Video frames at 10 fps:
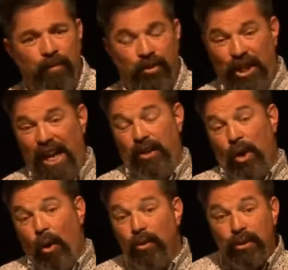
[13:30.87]
Say
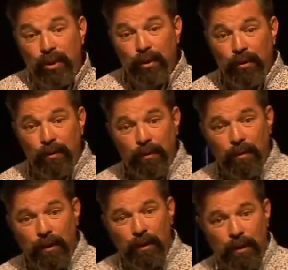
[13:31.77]
no to you,
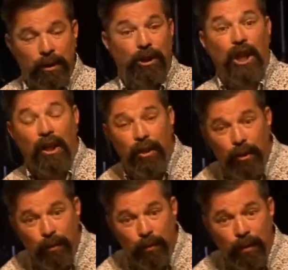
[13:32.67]
shun
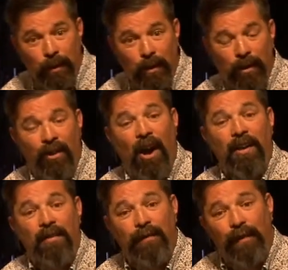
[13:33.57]
you,
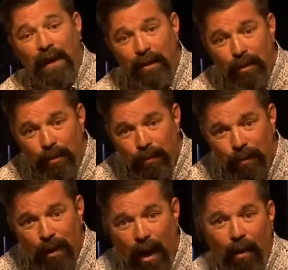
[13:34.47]
not invite you
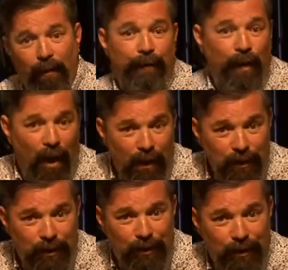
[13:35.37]
out for
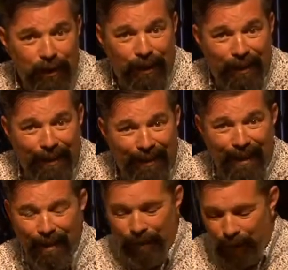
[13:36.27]
lunch,
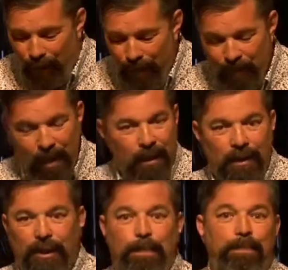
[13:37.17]
you know,
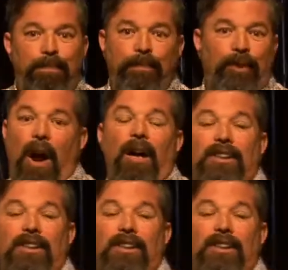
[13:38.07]
talk